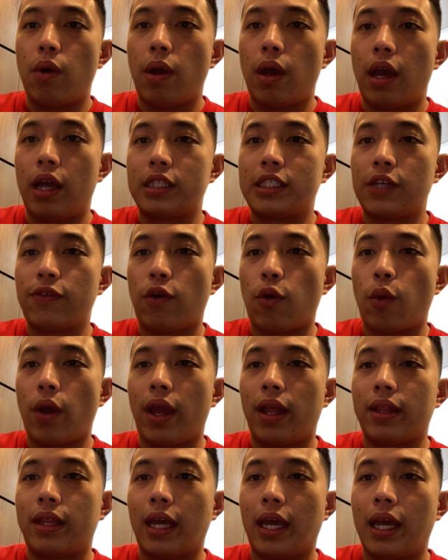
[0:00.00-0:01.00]
except for wear
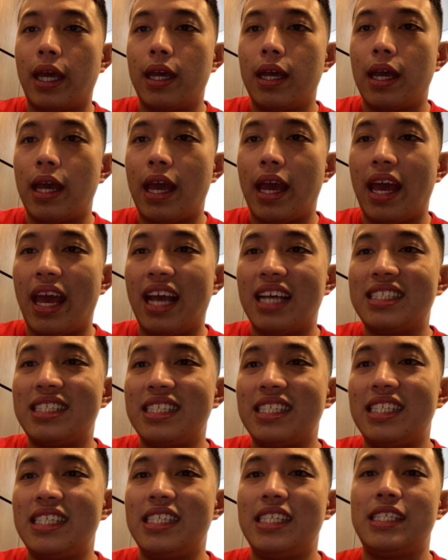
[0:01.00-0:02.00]
and tear,
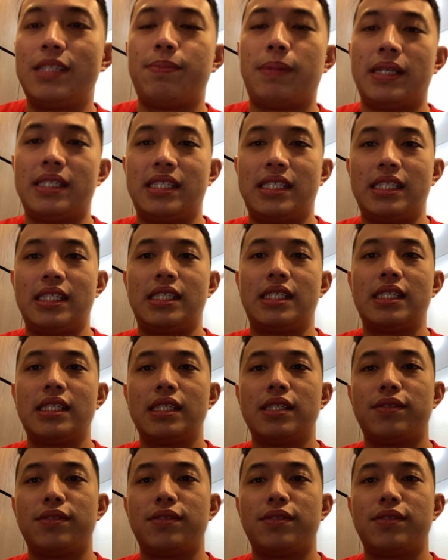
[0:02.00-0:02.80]
as it is basis.